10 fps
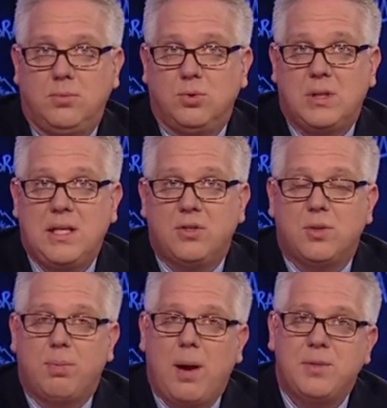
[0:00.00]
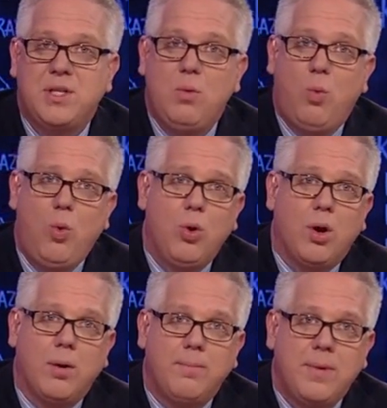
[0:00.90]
whose leaders are promising war.